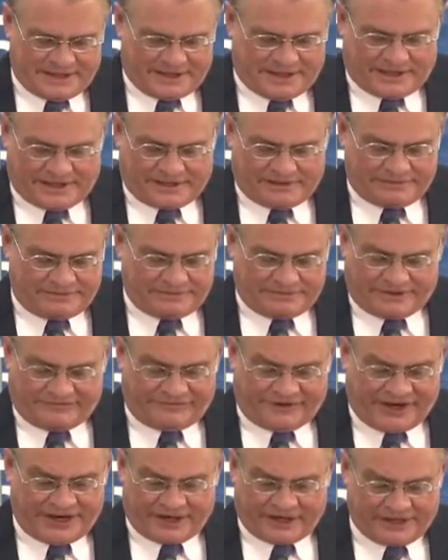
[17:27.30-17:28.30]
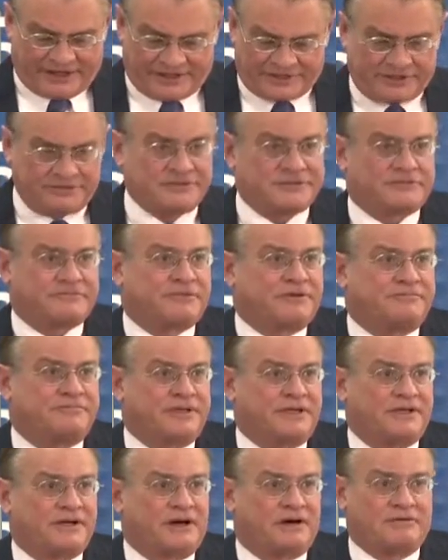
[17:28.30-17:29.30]
The final issue would
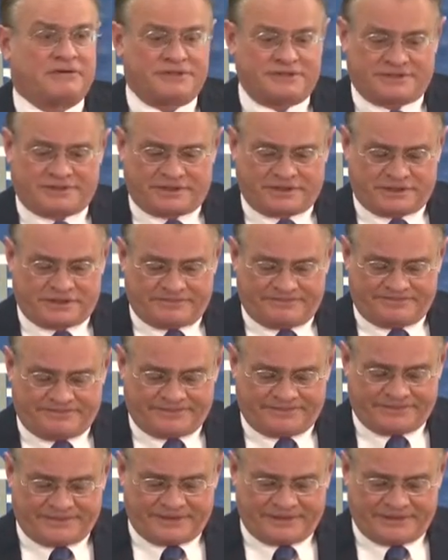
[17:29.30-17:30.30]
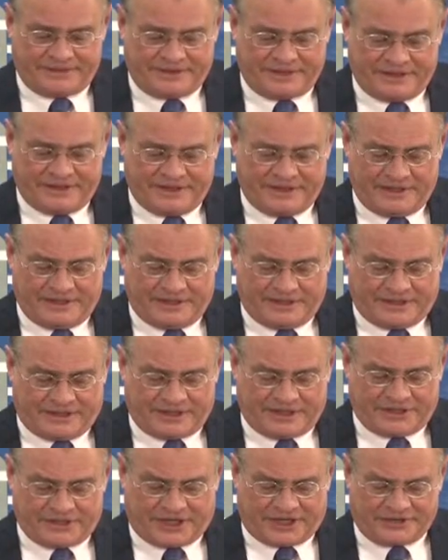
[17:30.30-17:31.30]
be always on
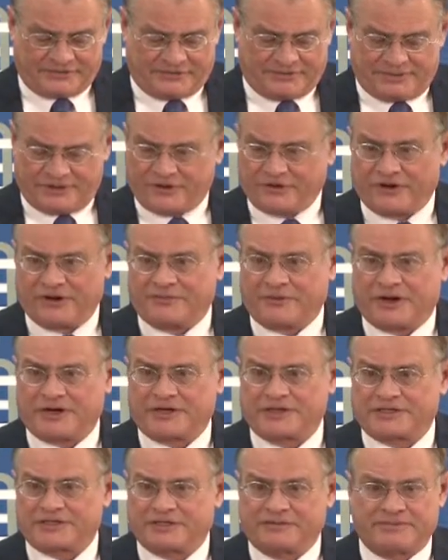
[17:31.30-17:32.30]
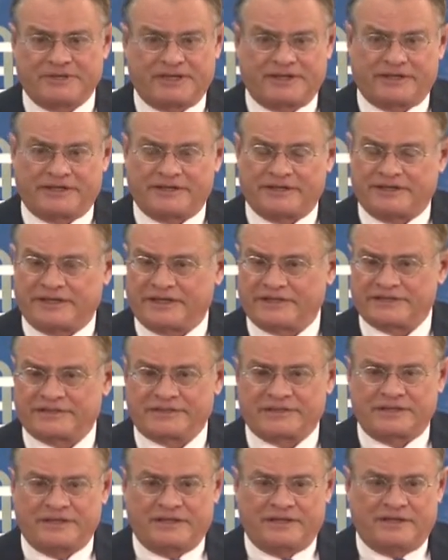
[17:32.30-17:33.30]
agenda would be oil market stability, and
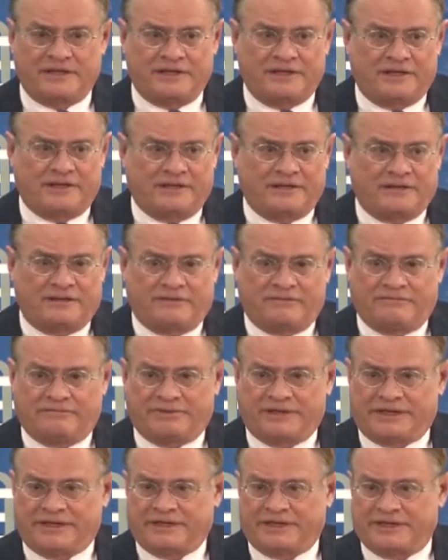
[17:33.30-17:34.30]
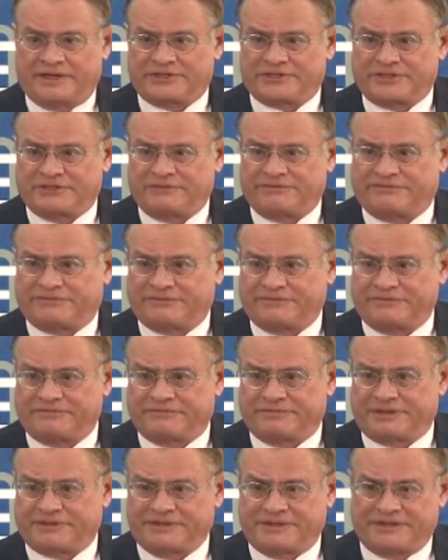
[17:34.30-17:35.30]
that's been an issue
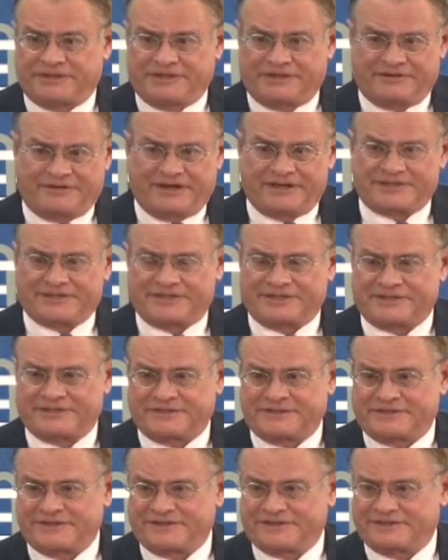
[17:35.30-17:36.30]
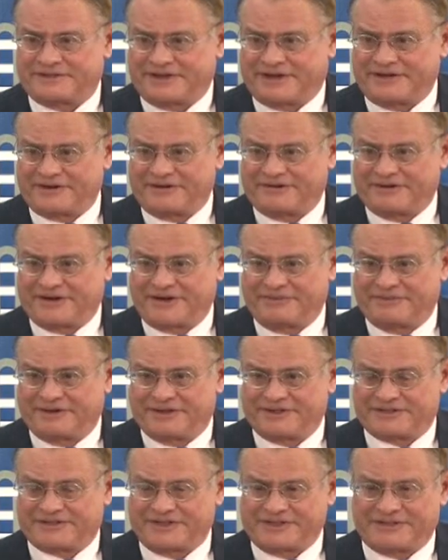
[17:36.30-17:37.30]
between the U.S. and Saudi
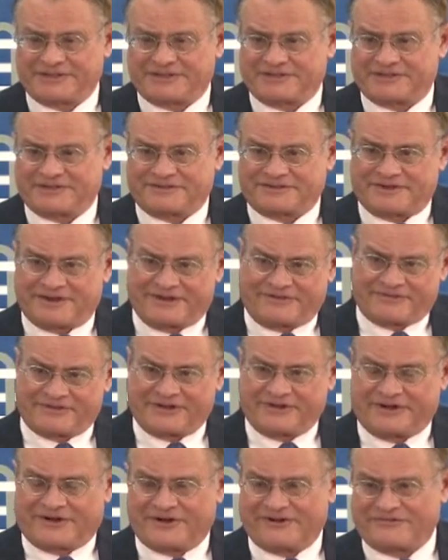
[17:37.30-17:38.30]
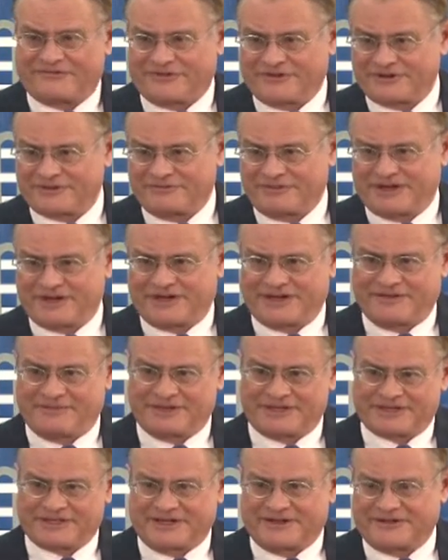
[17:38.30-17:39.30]
Arabia since FDR first met
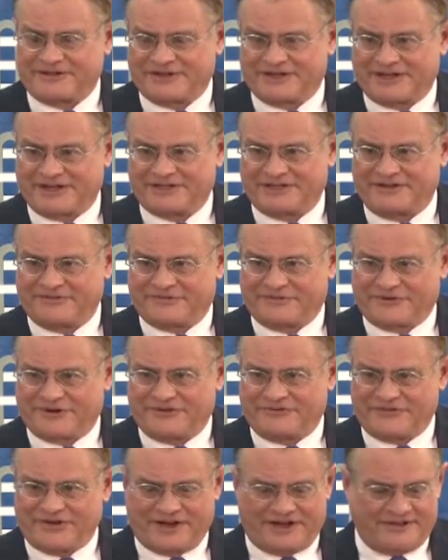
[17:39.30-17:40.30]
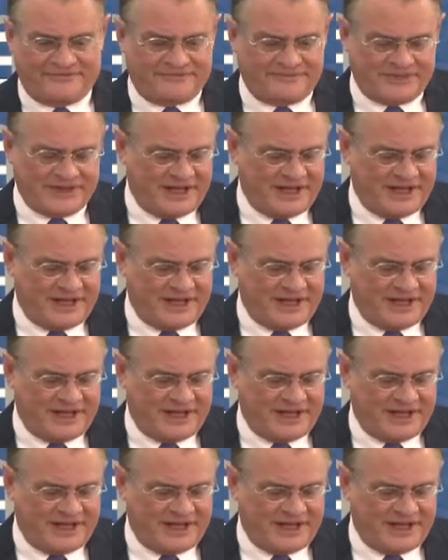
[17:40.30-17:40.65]
Ibn Saud in 1945.